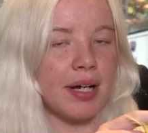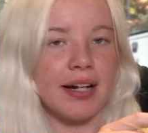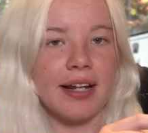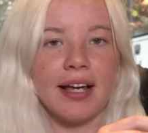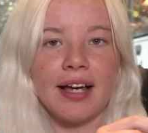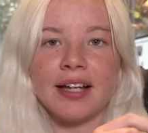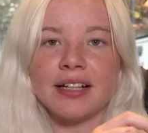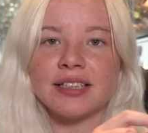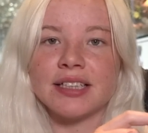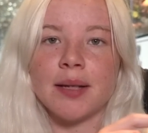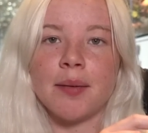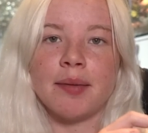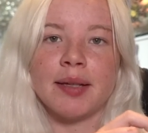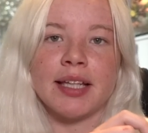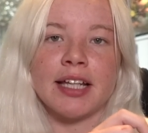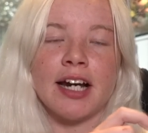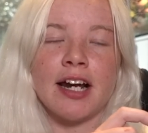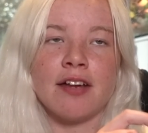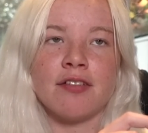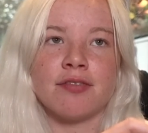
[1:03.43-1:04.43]
But yeah, it's something
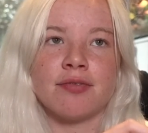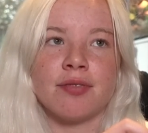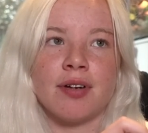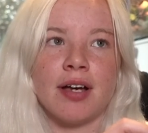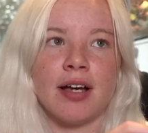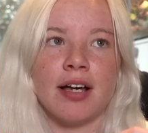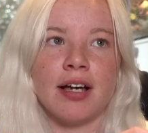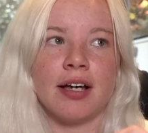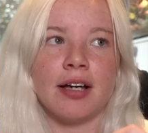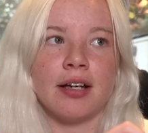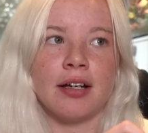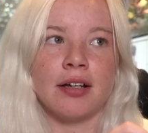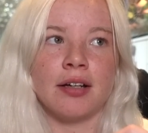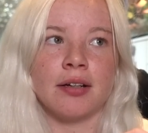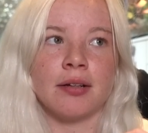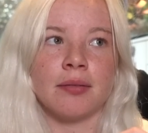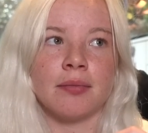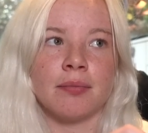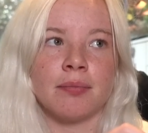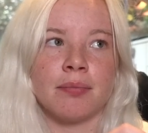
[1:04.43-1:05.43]
that
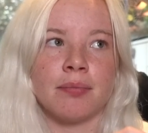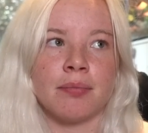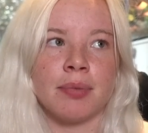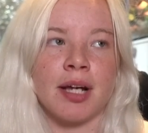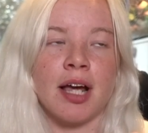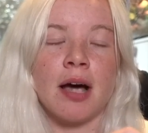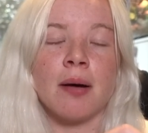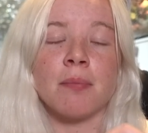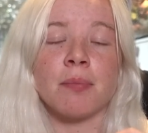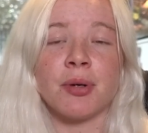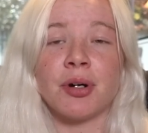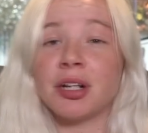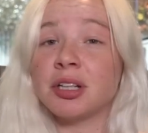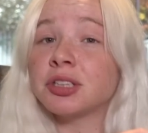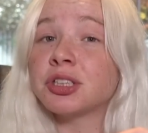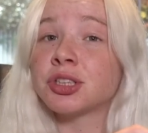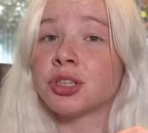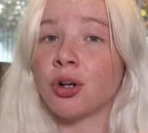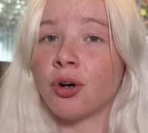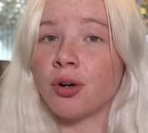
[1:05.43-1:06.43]
I've become pretty
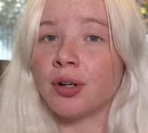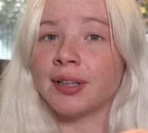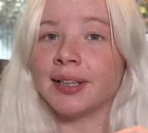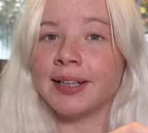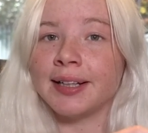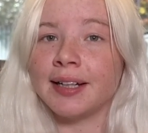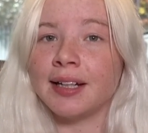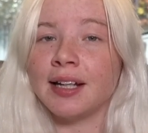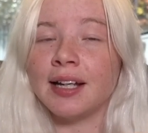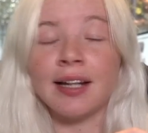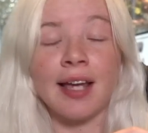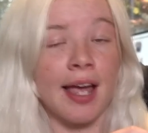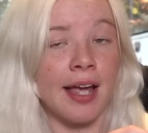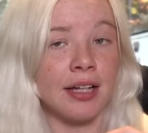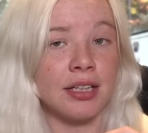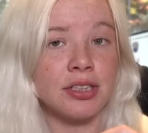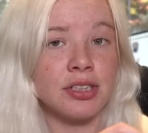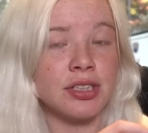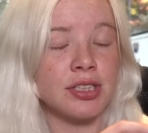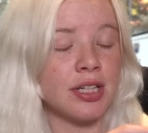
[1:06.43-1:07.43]
strongly
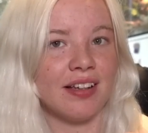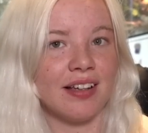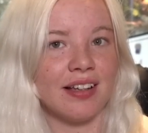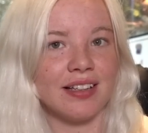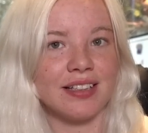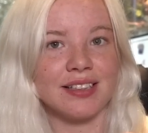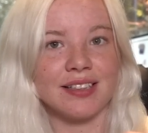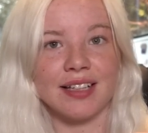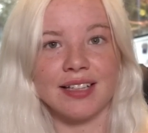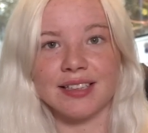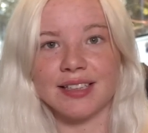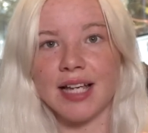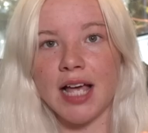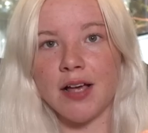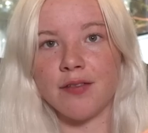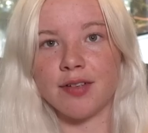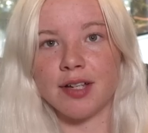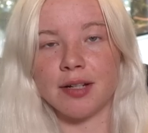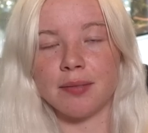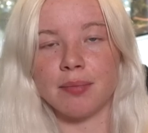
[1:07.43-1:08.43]
against since
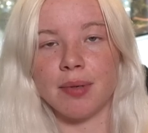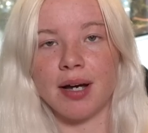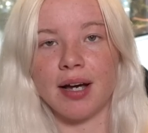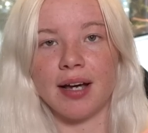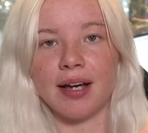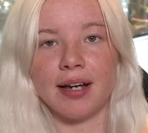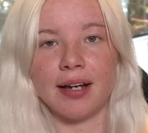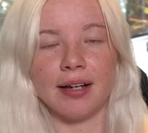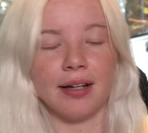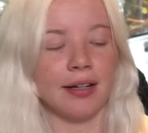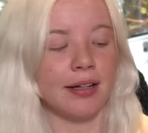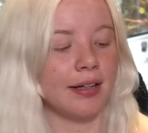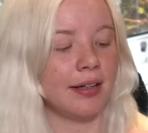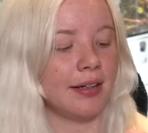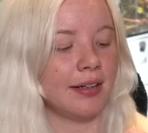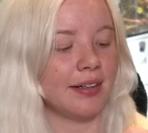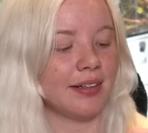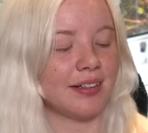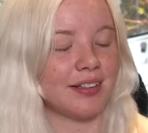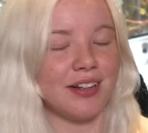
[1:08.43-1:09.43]
having my
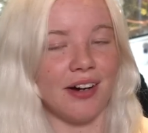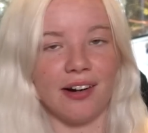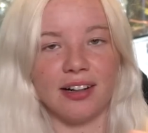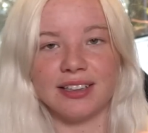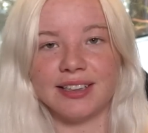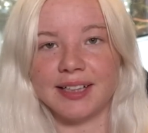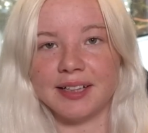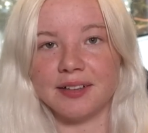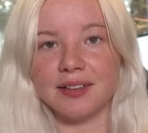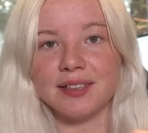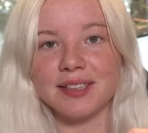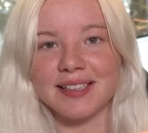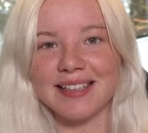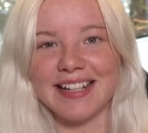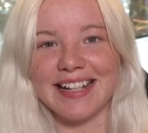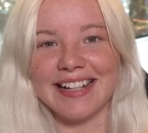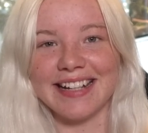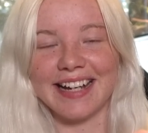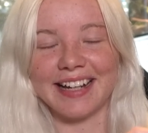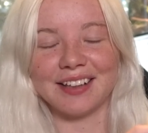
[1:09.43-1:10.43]

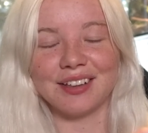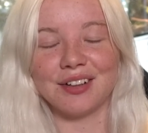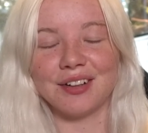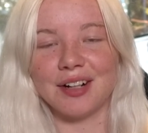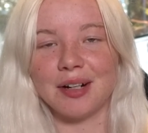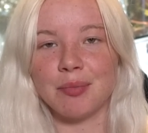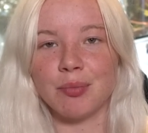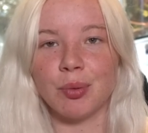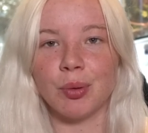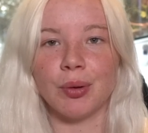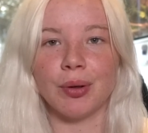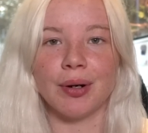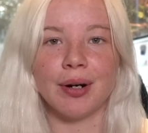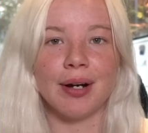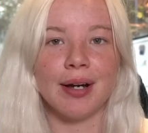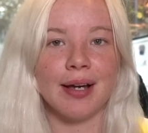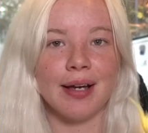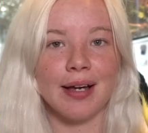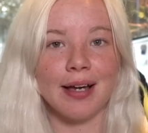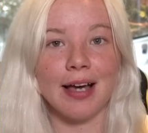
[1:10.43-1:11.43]
cockatiels and learning more
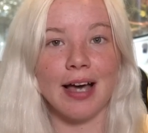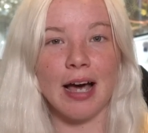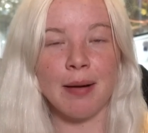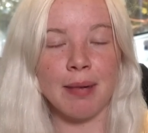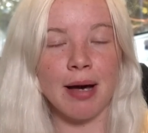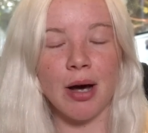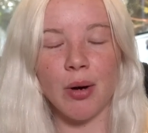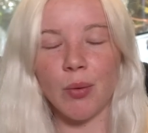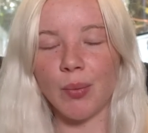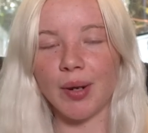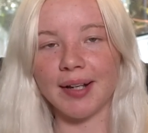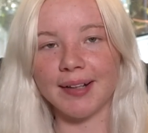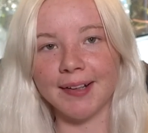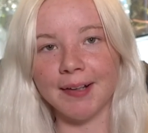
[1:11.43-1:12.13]
about wing